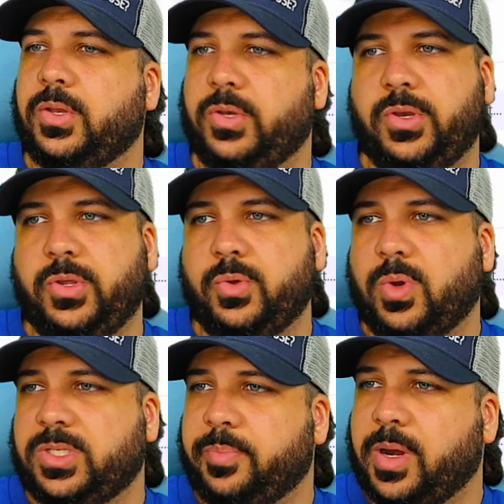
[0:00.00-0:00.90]
Do you
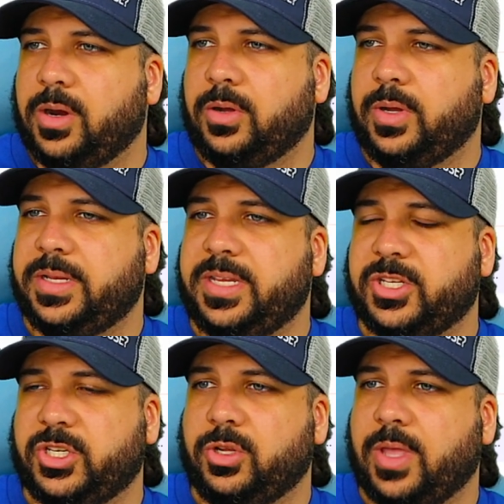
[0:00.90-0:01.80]
want to borrow
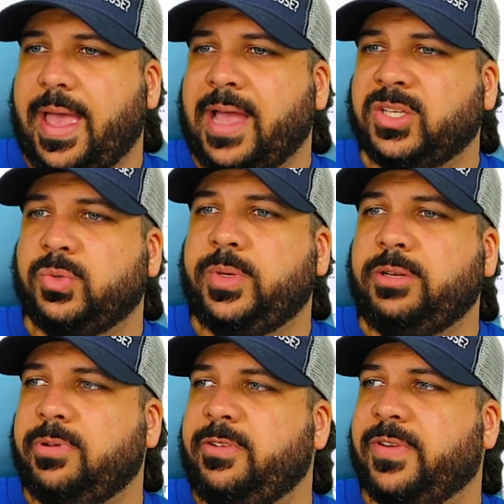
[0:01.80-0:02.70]
additional cash when
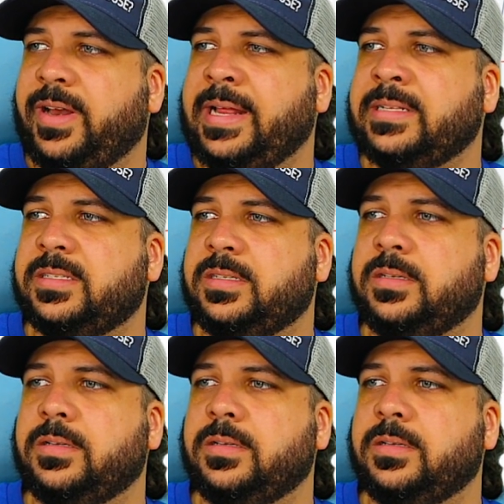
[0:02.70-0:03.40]
you refinance?